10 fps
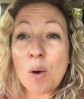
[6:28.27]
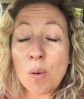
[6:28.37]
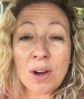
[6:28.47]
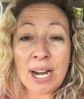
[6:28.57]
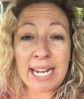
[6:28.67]

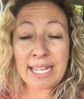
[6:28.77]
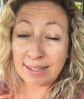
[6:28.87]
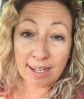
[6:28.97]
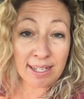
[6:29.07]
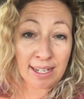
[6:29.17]
or I get
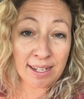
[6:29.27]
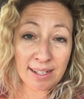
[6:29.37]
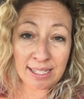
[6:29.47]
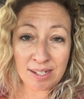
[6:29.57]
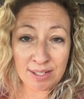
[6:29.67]

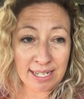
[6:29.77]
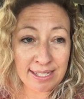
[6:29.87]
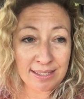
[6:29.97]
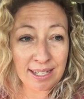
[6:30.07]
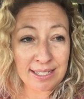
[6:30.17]
lucky and on
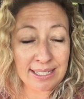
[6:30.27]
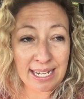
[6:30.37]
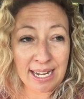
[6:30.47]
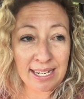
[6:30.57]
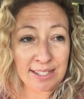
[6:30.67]
days like
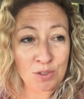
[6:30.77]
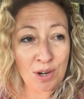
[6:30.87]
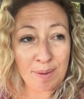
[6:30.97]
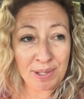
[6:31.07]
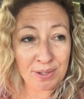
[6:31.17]
today his
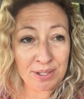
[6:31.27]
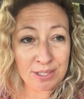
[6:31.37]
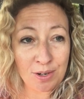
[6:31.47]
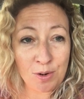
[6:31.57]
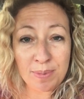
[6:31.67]
grandmother
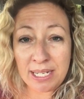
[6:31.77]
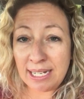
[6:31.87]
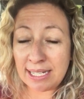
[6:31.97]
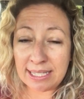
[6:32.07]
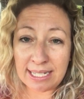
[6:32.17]
is home and
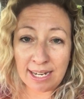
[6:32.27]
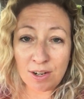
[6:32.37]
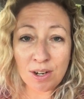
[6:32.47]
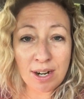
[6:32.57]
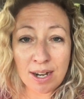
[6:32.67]
he can stay
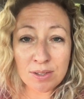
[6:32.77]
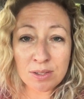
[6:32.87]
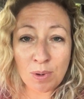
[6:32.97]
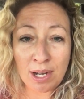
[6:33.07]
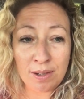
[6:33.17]
at her
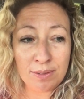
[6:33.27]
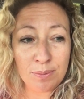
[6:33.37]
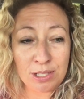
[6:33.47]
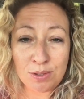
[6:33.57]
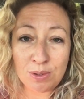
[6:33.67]
house while
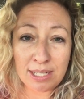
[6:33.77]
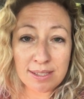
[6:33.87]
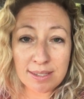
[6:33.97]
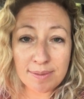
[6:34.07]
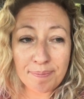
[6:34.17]
we do
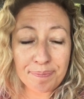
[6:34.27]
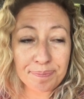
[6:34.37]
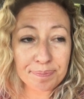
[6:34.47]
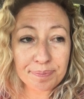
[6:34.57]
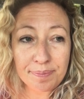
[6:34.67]
this.
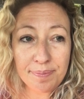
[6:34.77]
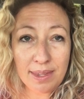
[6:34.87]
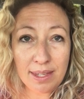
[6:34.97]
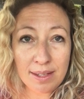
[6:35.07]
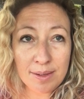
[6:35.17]

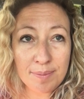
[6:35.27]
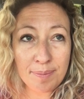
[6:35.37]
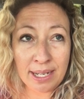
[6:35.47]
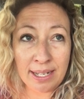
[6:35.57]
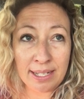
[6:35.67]

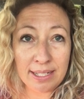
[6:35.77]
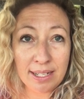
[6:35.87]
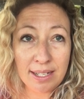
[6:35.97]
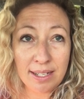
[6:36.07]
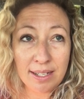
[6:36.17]
But,
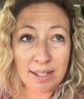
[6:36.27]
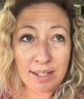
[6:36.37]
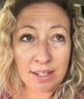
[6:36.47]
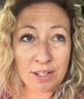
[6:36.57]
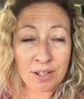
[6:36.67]

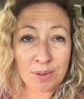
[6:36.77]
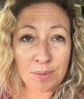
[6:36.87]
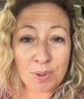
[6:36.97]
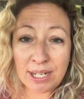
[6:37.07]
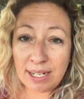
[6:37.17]
you
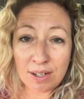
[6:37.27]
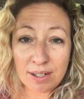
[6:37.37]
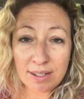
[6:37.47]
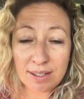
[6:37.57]
know, we're here.